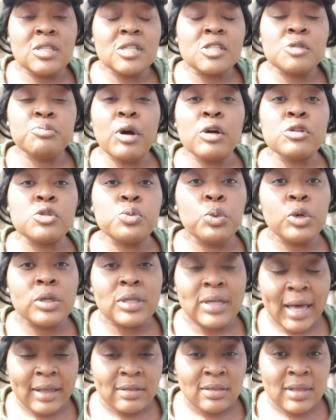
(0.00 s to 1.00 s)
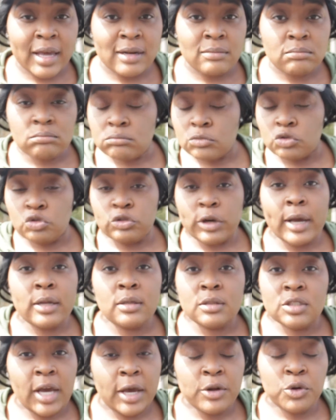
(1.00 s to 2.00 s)
The sprouts were not that
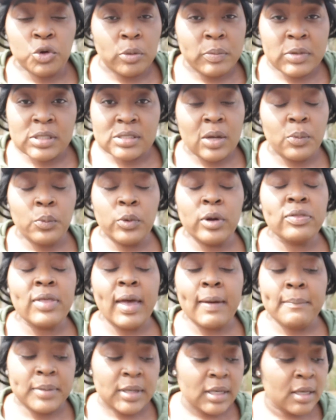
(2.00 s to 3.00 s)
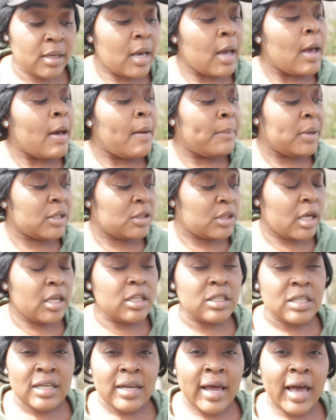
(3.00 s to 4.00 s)
ginormous, they weren't that big, but
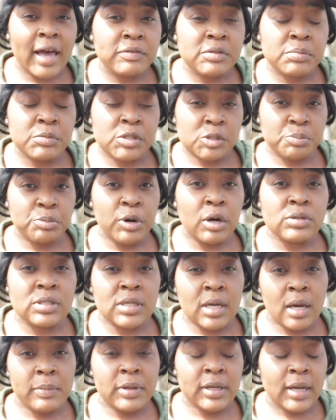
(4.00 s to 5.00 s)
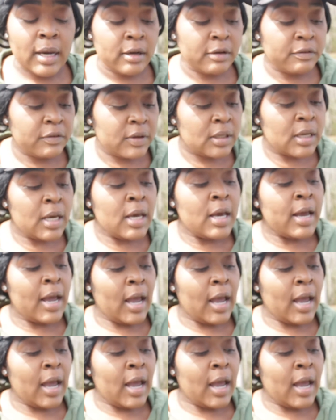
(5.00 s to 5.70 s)
they did have some sprouts coming out of it.